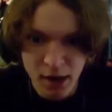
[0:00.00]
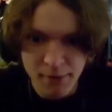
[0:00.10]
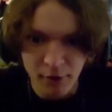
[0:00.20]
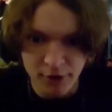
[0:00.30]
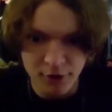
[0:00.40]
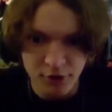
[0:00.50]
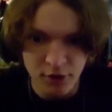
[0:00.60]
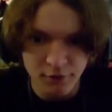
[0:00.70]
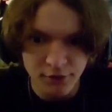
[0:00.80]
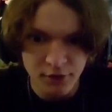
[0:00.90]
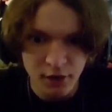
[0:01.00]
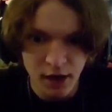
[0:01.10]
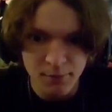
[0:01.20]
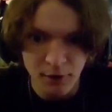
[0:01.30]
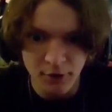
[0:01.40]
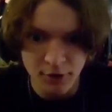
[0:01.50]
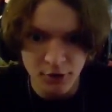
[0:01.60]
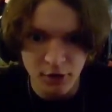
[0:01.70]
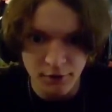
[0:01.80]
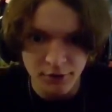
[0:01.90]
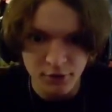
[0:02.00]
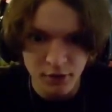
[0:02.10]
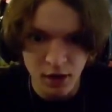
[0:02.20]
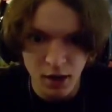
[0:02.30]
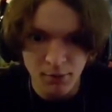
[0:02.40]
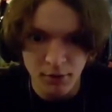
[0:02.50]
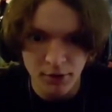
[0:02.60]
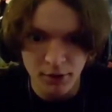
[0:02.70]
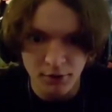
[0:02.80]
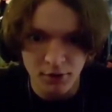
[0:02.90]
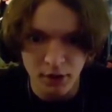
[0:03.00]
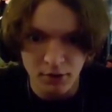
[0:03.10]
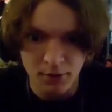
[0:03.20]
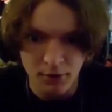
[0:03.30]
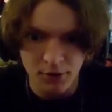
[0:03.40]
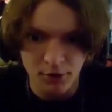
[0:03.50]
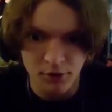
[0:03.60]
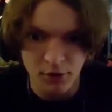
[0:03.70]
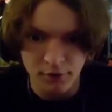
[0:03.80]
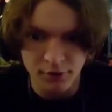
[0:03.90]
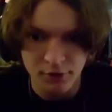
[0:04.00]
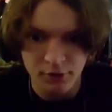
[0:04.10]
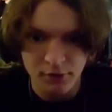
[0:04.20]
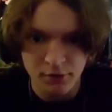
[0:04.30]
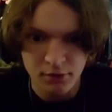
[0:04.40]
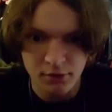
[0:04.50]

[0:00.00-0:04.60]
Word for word: I'm not running to the office. I'm not running to the office. I'm not running. I'm not running to the office.